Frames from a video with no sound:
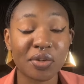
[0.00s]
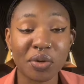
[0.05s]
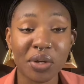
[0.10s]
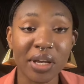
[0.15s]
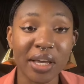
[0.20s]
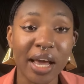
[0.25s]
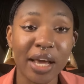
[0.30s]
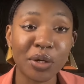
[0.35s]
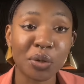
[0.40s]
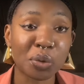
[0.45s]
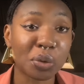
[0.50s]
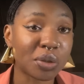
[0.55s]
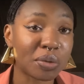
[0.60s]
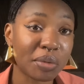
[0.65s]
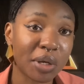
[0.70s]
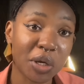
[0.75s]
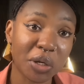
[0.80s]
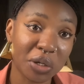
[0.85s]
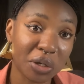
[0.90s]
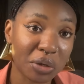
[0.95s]
and say, okay, I don't want
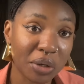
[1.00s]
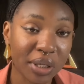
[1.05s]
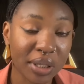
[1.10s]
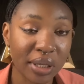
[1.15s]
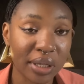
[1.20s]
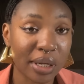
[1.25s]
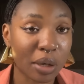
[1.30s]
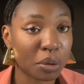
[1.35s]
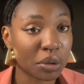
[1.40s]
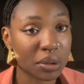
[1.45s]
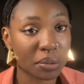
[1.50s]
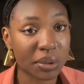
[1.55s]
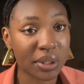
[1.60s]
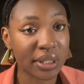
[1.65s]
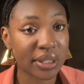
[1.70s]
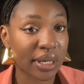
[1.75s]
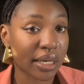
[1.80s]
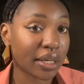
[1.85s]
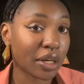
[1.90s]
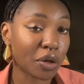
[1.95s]
to make any other thing, I want to
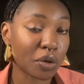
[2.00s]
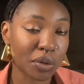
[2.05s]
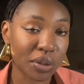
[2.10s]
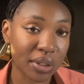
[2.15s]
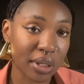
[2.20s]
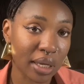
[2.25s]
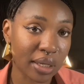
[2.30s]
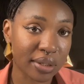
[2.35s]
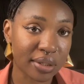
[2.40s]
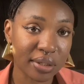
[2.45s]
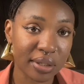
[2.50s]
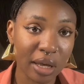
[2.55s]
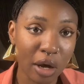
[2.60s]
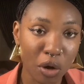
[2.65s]
be designing coasters.